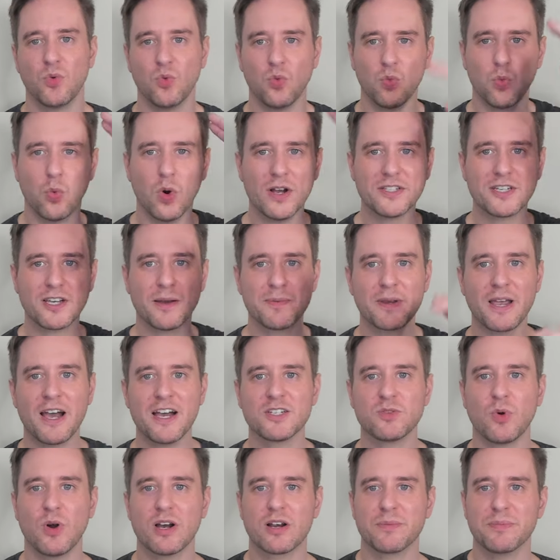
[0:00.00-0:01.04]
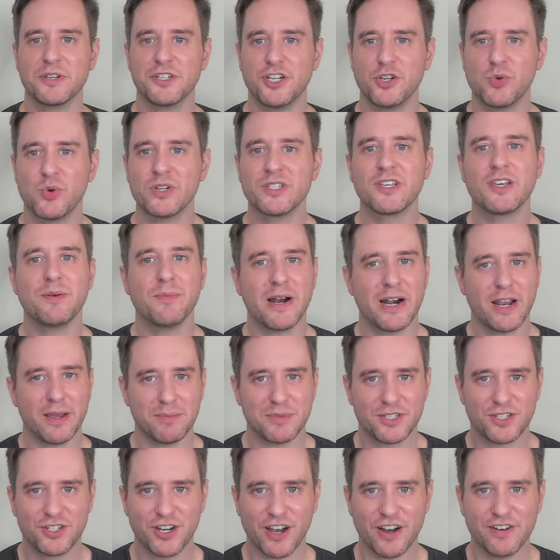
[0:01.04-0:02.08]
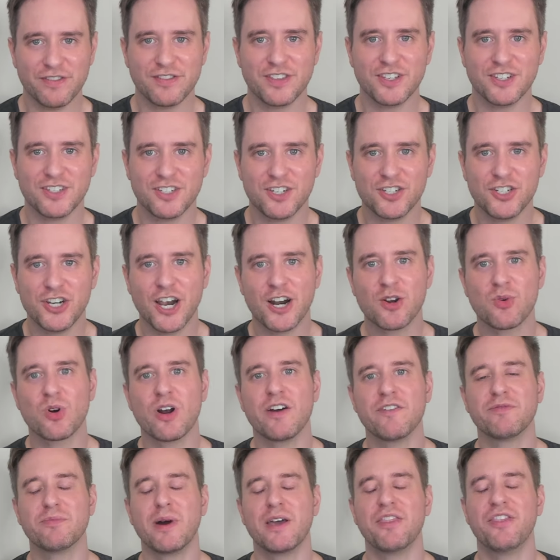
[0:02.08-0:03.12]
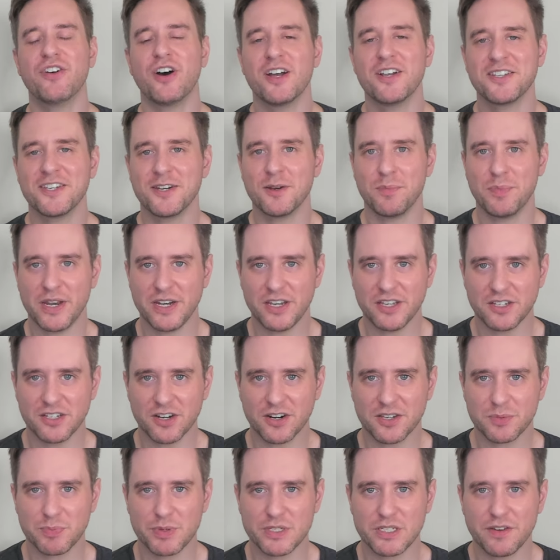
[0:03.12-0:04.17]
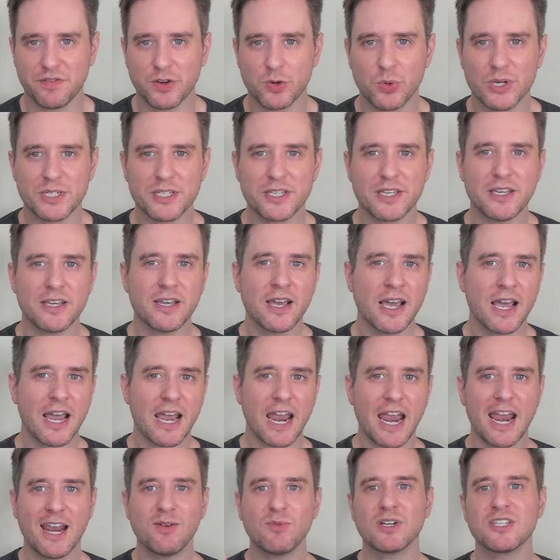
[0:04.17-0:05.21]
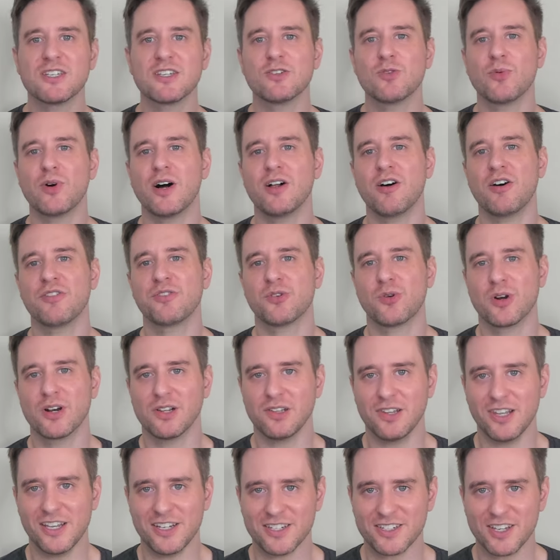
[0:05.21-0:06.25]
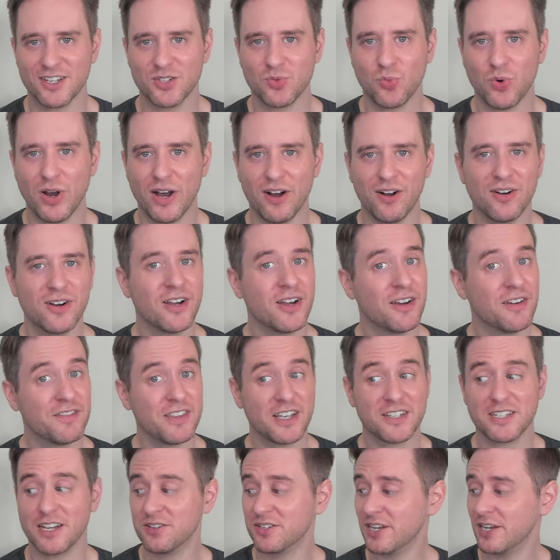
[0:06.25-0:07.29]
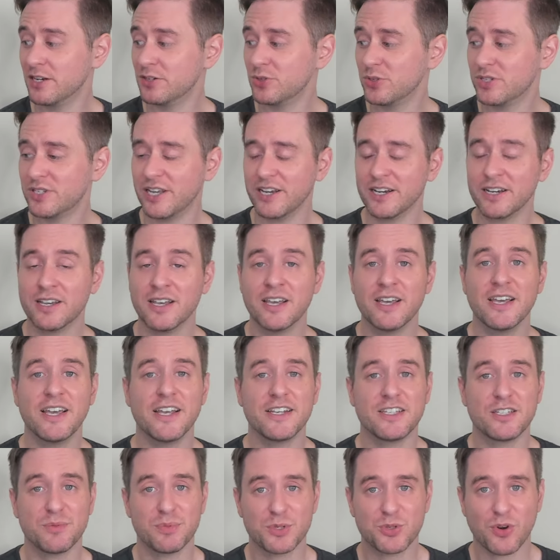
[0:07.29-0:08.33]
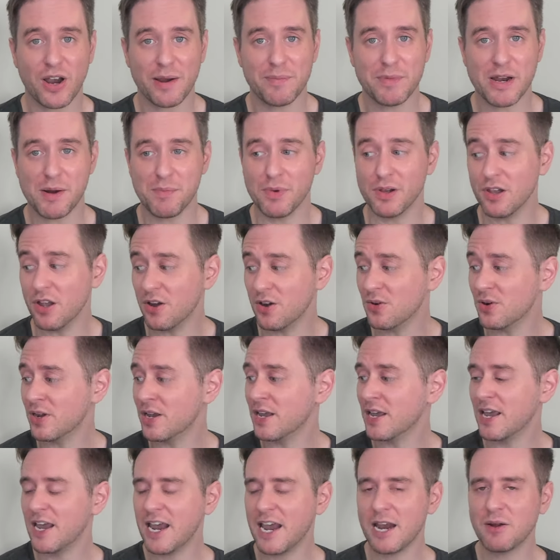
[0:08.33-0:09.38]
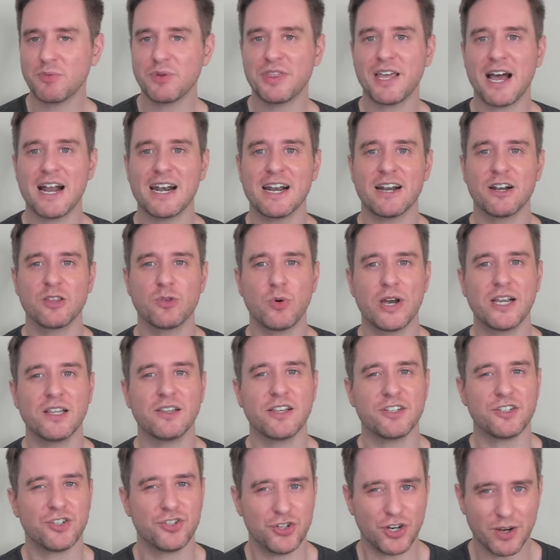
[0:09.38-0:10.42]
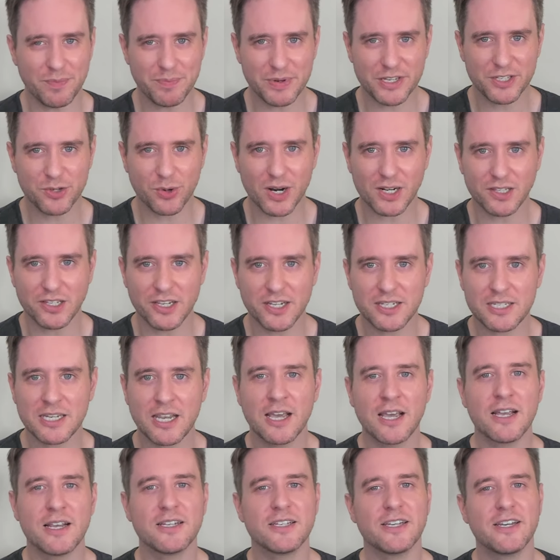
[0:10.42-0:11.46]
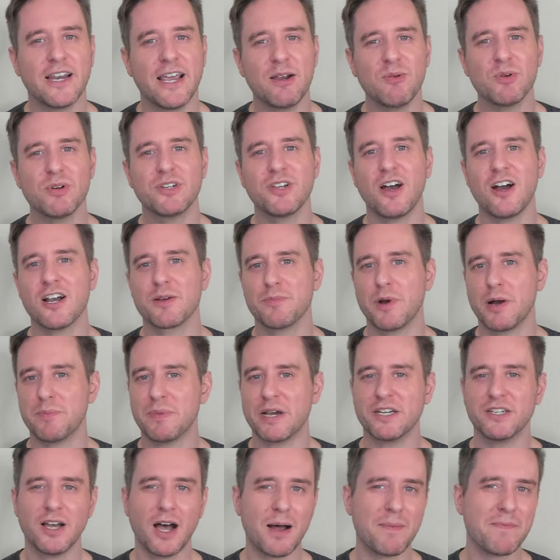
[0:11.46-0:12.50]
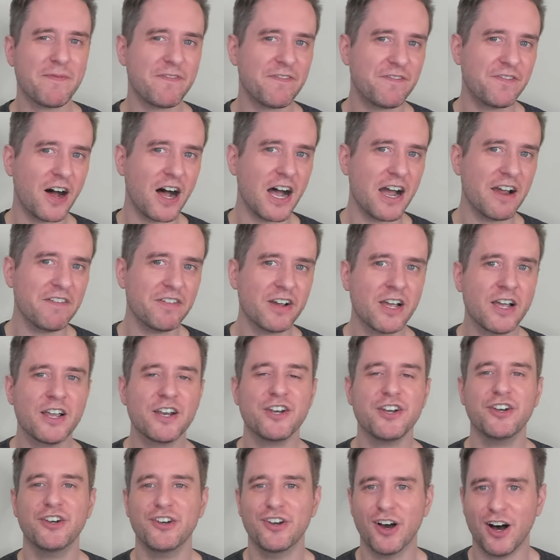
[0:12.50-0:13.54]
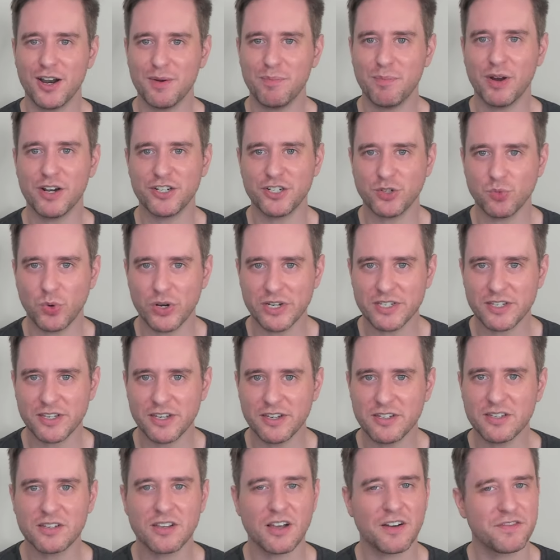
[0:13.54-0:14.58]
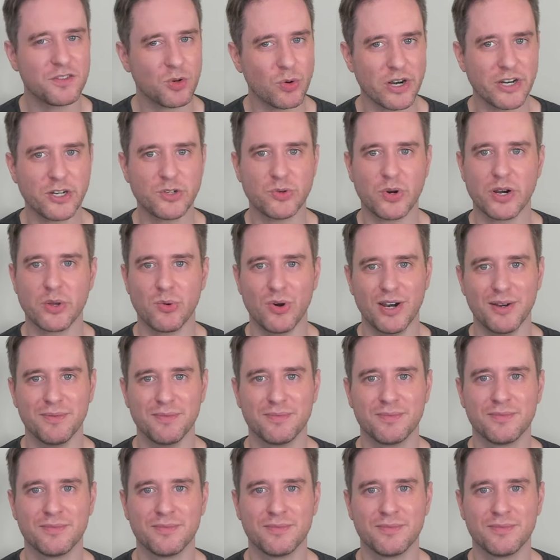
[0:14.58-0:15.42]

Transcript: What's up, guys? Welcome to G Whiskey. My name is Jeff. This is a channel where I offer my thoughts and opinions on a specific whiskey, and once in a while, I'll throw in a list as well. If that sounds interesting, hit subscribe down below. And with that out of the way, let's jump into our list. Today, we're talking about my top five non-budget whiskeys of 2021.